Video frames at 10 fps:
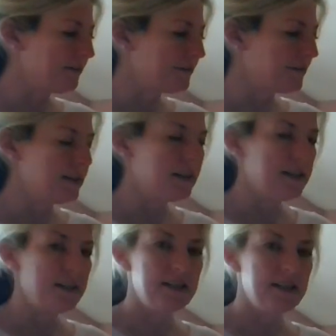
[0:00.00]
that.
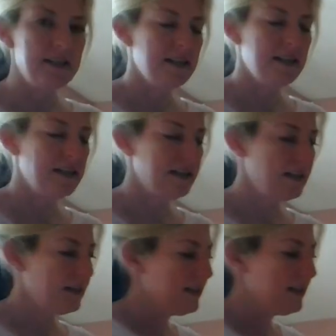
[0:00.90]
Do you know what those
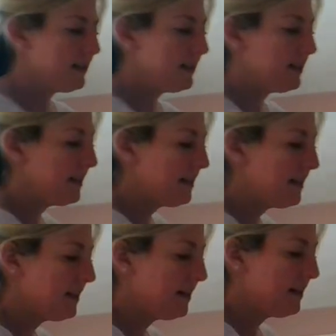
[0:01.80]
could be
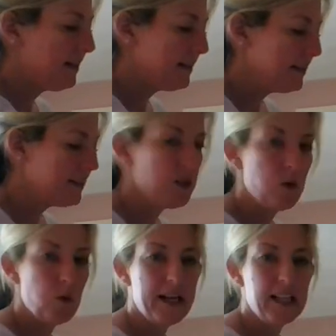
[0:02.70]
called? Can you see
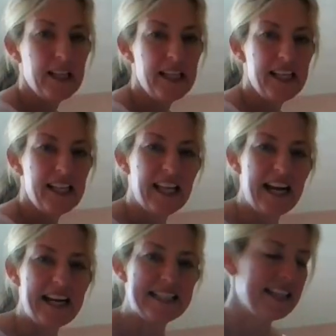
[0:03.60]
all
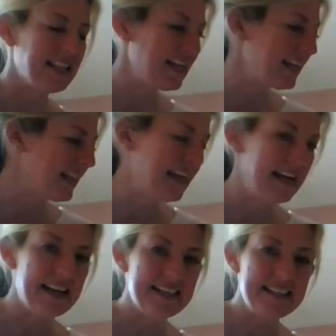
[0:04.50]
these
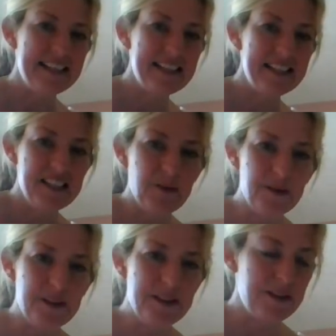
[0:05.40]
things?
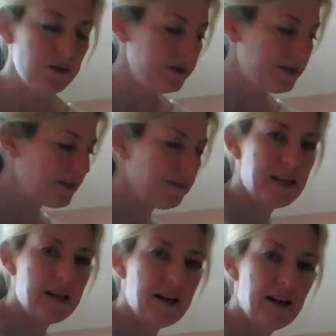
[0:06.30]
Okay.
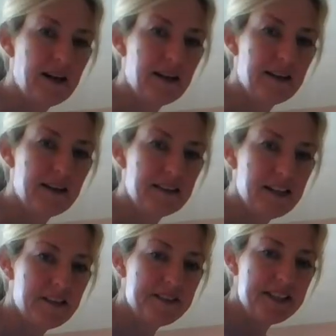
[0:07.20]
It's called
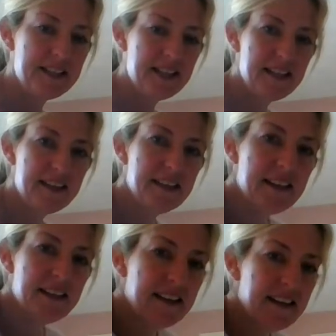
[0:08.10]
a
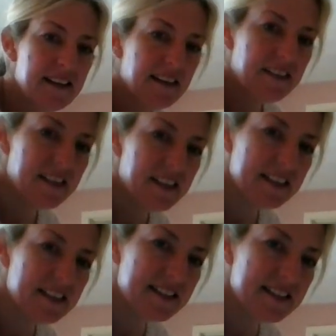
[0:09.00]
zigzag.
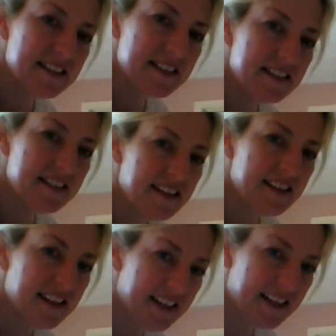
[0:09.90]

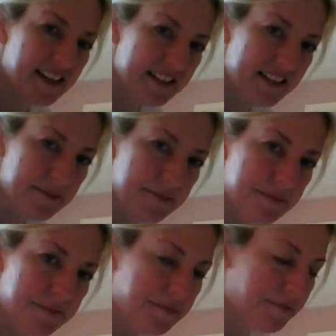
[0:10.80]
Zigzags are
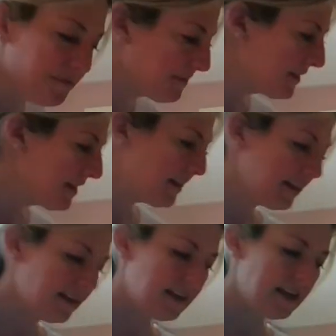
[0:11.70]
fun to
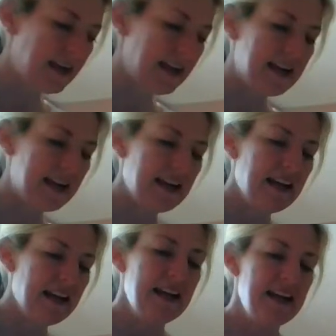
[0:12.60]
make.
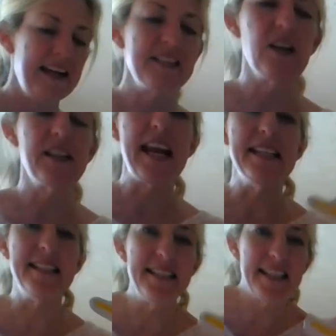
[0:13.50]
Zigzag. And
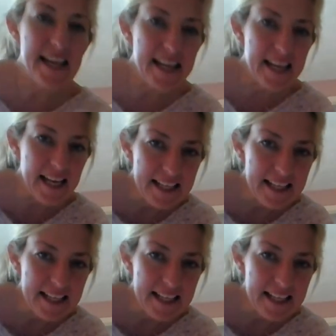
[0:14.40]
here's the word.